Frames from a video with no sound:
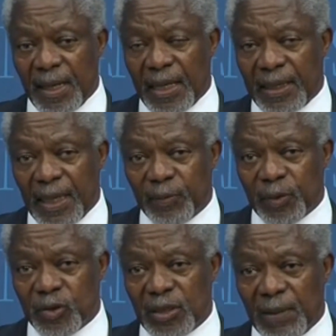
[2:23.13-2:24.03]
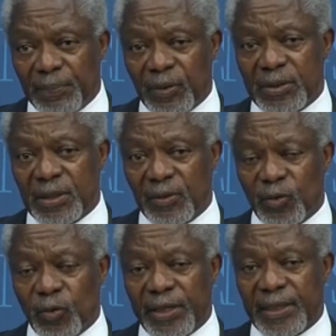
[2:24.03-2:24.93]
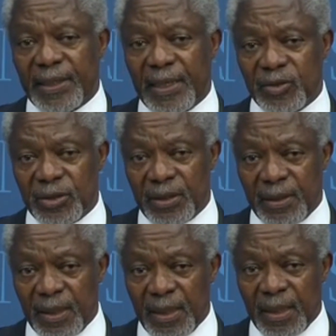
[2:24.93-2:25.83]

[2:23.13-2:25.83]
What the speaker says: and that we should approach it through education,